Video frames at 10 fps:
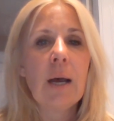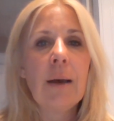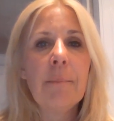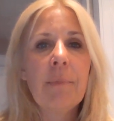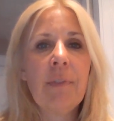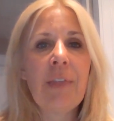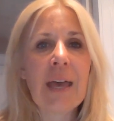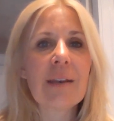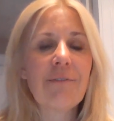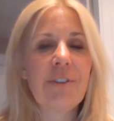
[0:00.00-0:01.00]

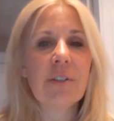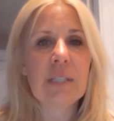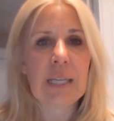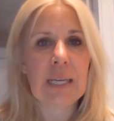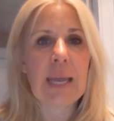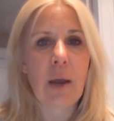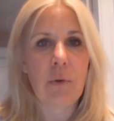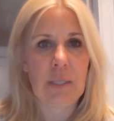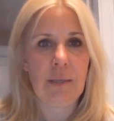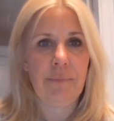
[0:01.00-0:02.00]
That feels like
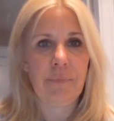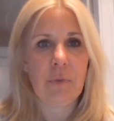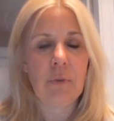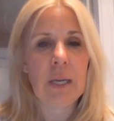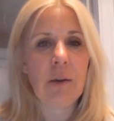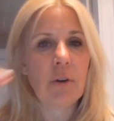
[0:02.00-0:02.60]
accounting, right?